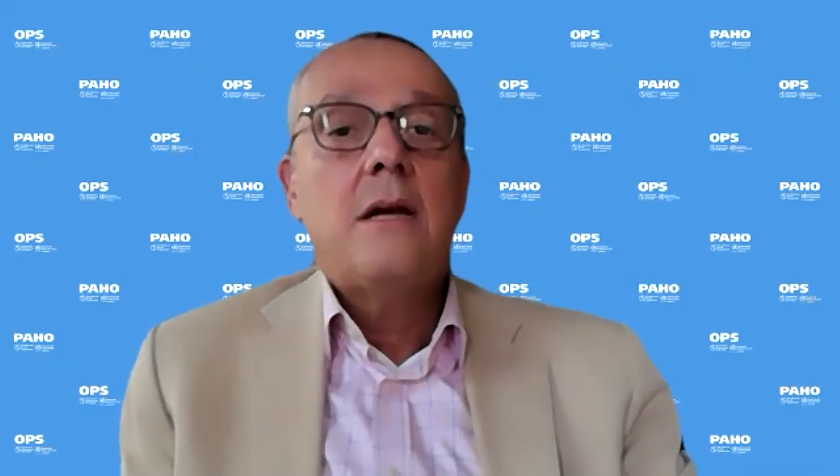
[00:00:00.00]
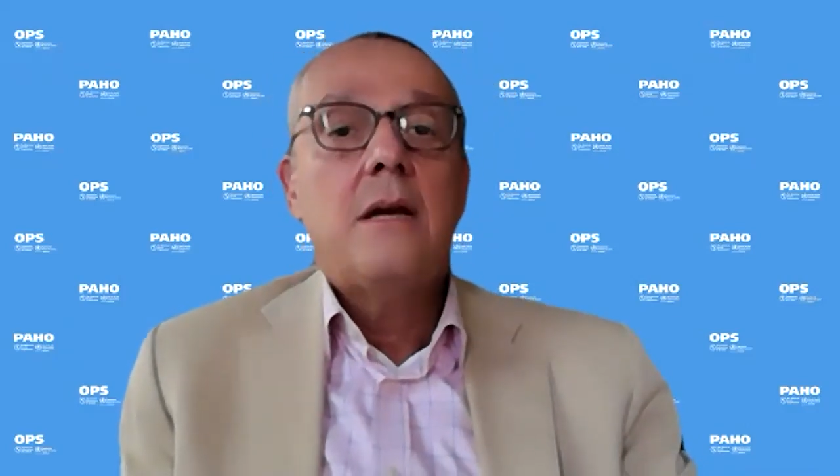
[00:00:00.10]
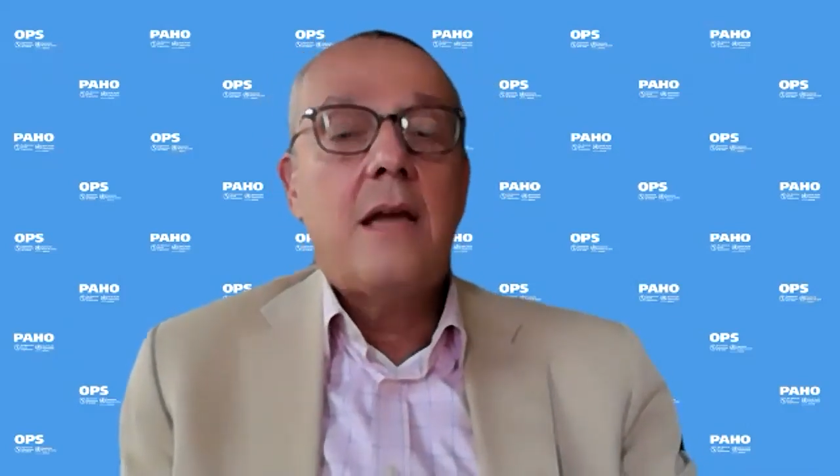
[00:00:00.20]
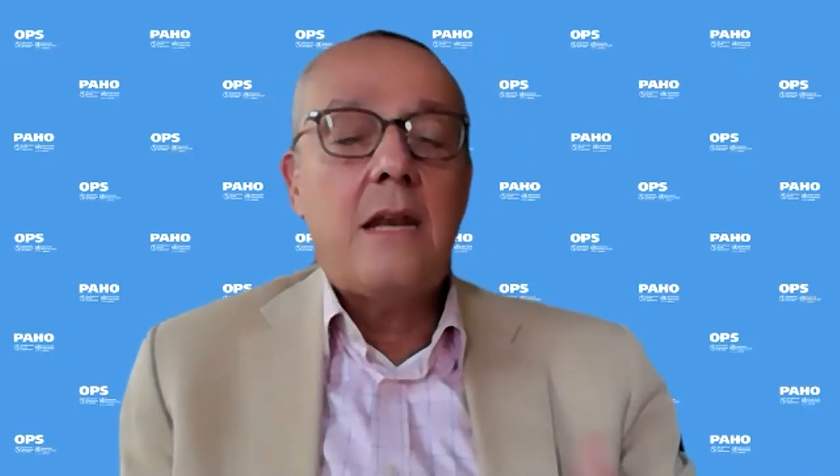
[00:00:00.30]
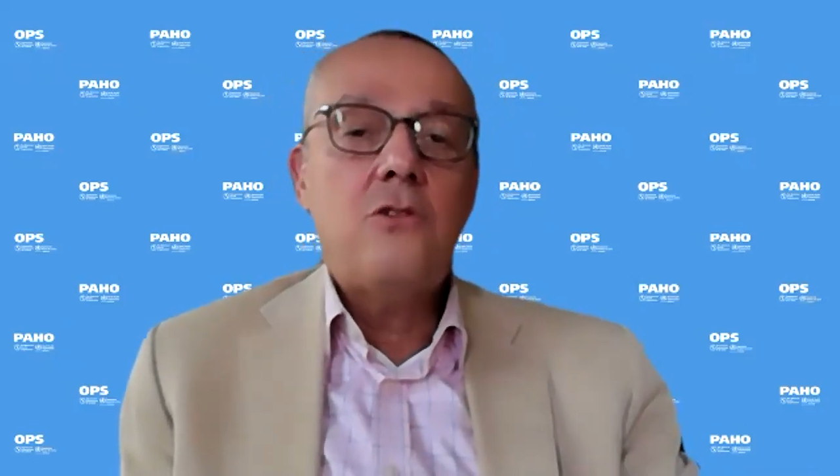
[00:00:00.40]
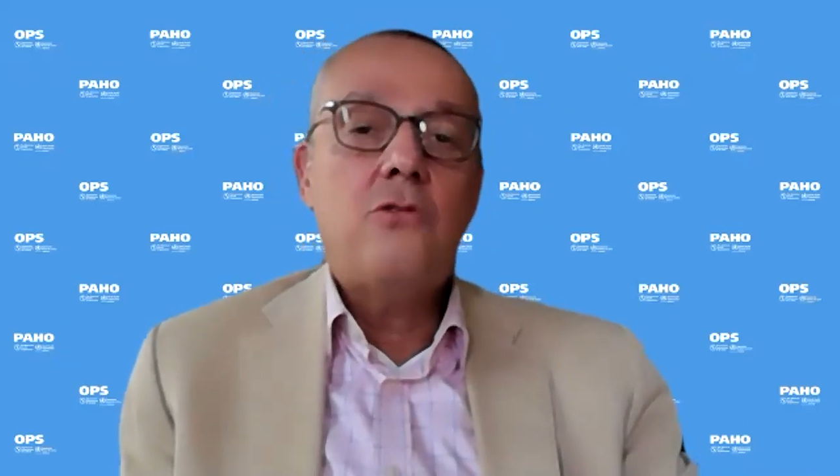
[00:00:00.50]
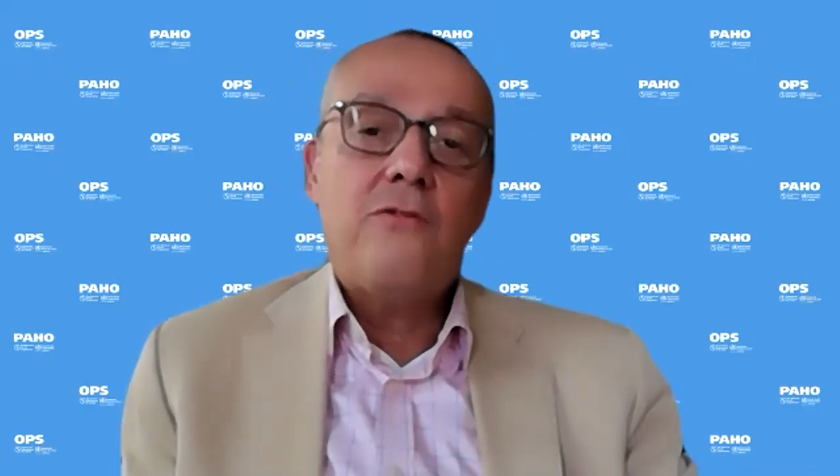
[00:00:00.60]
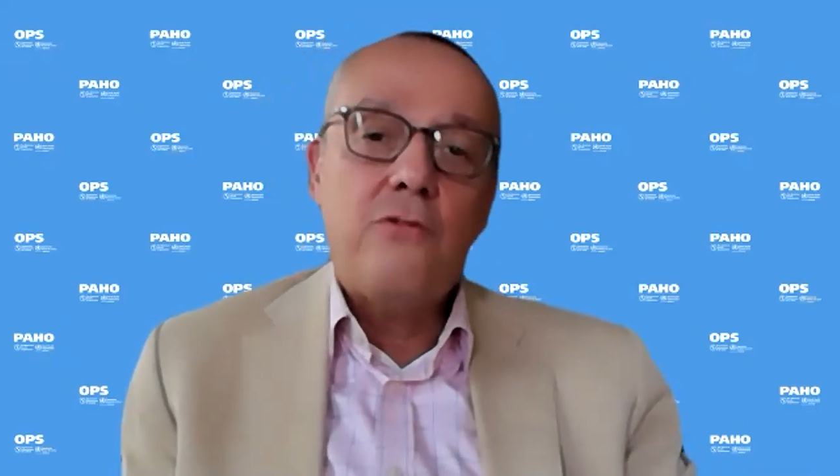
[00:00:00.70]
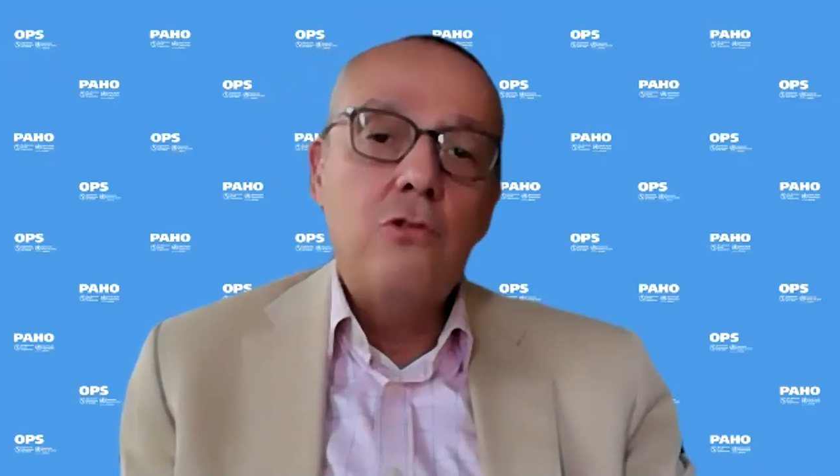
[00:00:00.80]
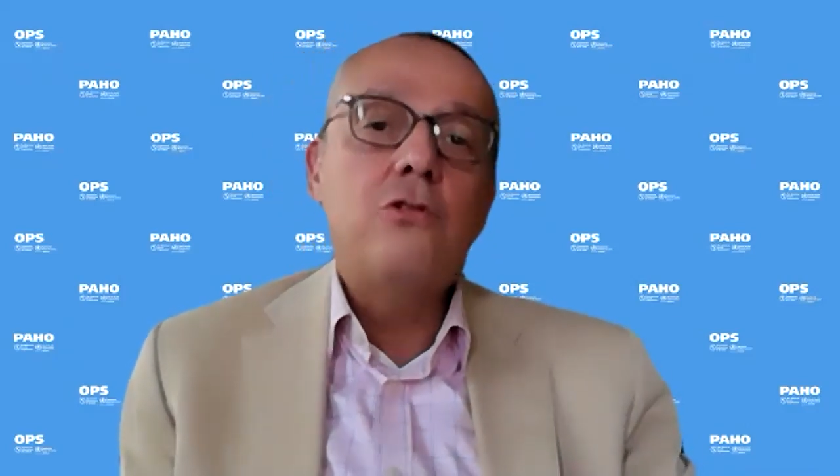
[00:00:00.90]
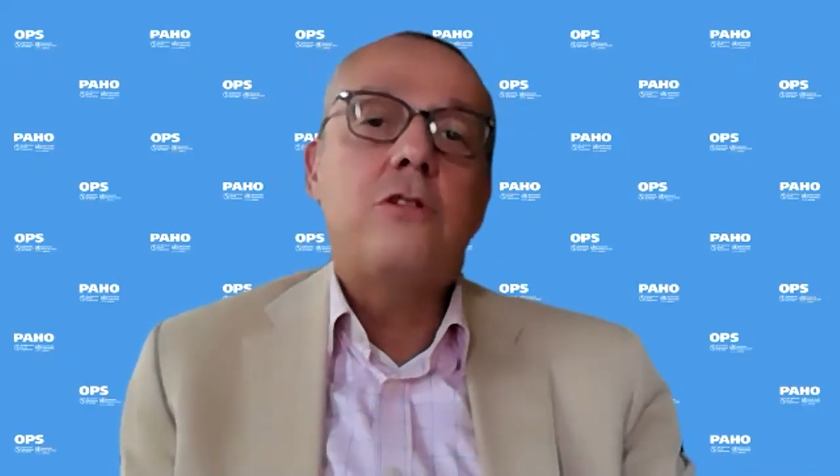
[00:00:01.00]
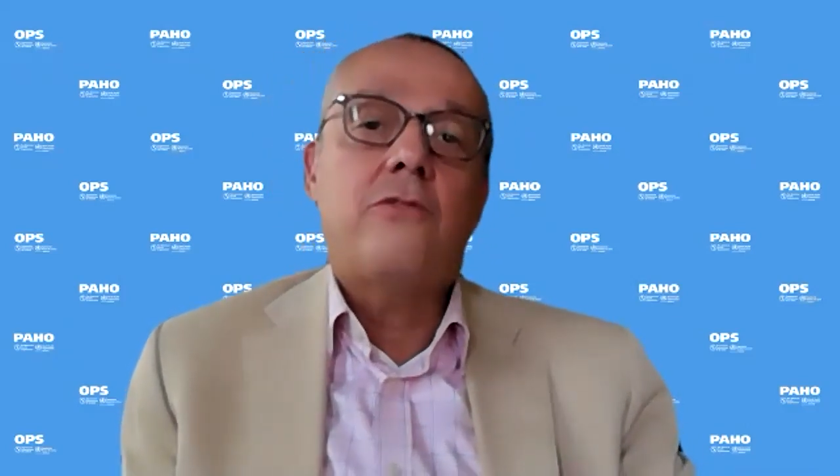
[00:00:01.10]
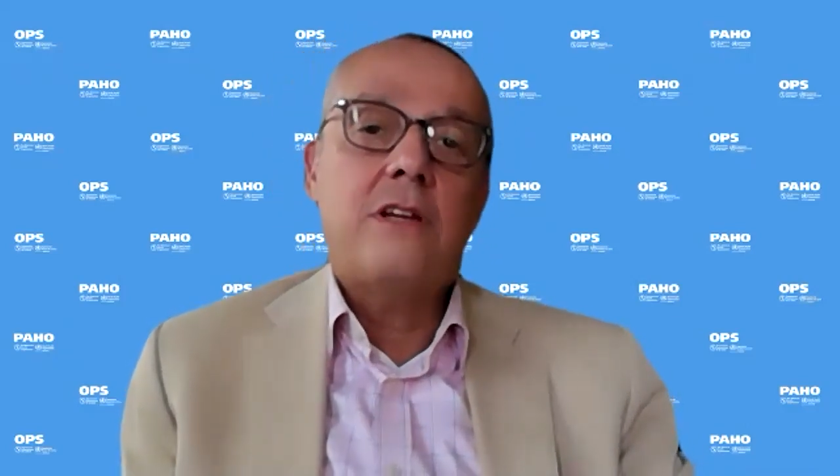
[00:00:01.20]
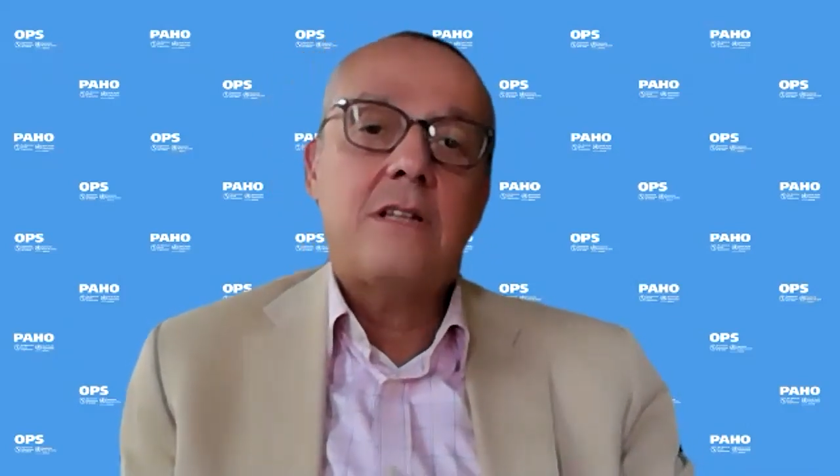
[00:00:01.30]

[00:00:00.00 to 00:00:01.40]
getting you the food or things